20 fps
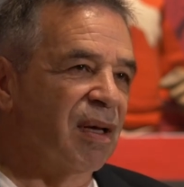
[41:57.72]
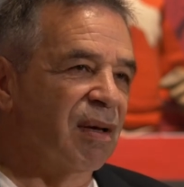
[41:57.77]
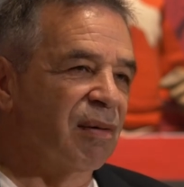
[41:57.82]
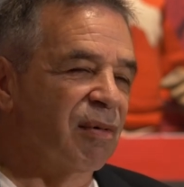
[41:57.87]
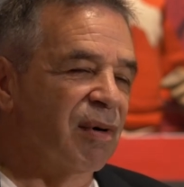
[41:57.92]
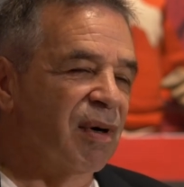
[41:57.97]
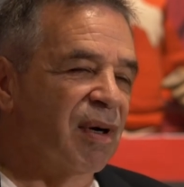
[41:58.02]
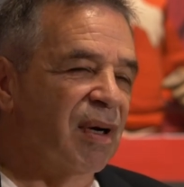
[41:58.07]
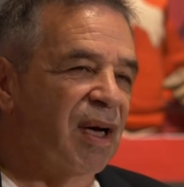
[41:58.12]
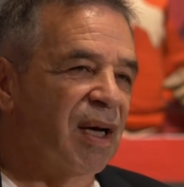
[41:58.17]

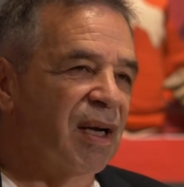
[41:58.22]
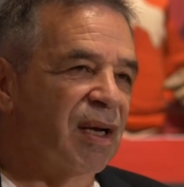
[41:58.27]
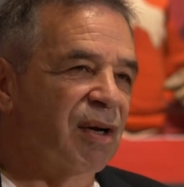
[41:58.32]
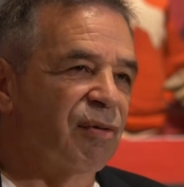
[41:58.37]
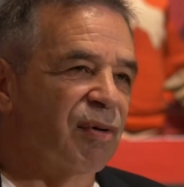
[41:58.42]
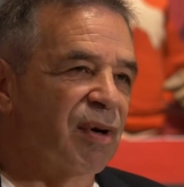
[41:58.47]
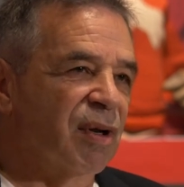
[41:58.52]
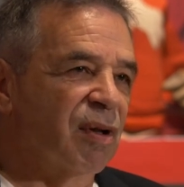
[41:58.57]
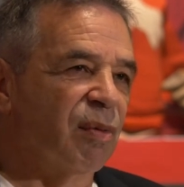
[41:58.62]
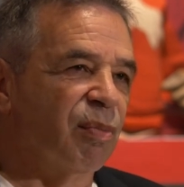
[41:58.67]
we're at a
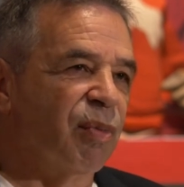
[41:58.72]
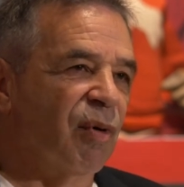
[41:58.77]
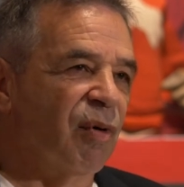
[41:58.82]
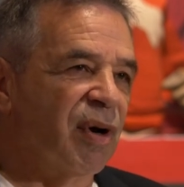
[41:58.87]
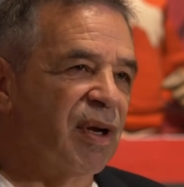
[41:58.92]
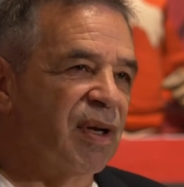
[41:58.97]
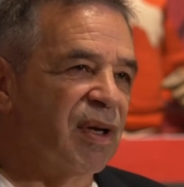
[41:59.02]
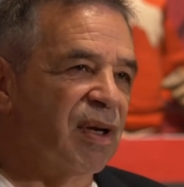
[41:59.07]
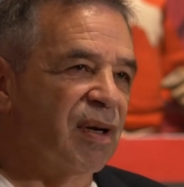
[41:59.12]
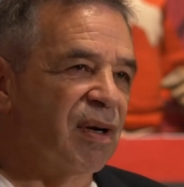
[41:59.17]
critical
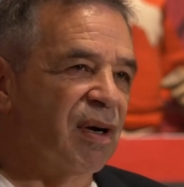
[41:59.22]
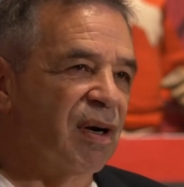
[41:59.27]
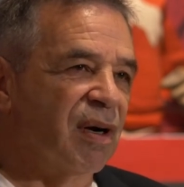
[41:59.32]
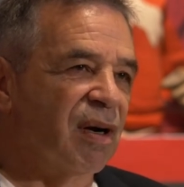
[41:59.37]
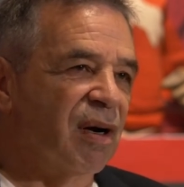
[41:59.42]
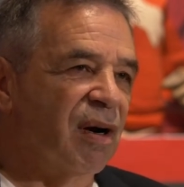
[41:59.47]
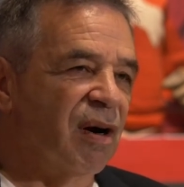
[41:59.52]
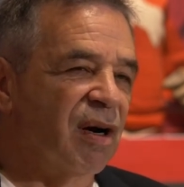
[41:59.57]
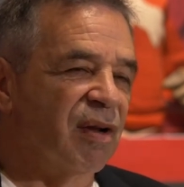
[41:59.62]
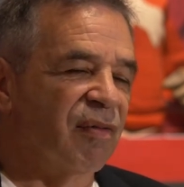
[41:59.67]
point in
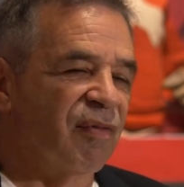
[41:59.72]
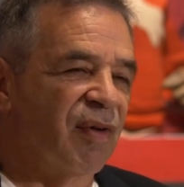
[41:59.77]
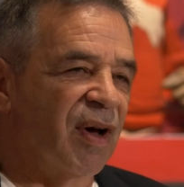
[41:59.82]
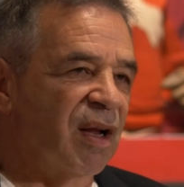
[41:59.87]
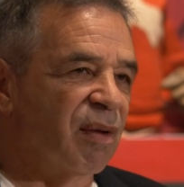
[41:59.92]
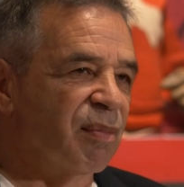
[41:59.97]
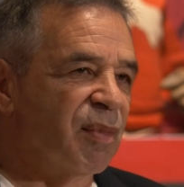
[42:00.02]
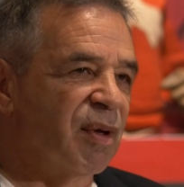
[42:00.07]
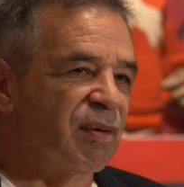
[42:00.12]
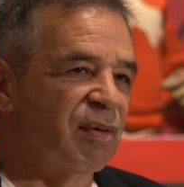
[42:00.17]
our, our
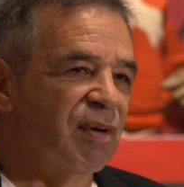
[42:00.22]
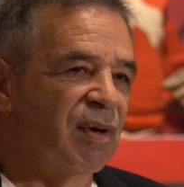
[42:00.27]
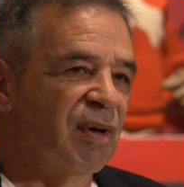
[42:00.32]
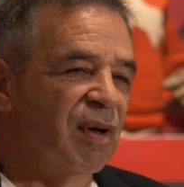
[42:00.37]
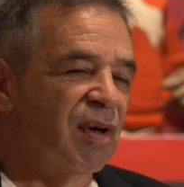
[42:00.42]
development.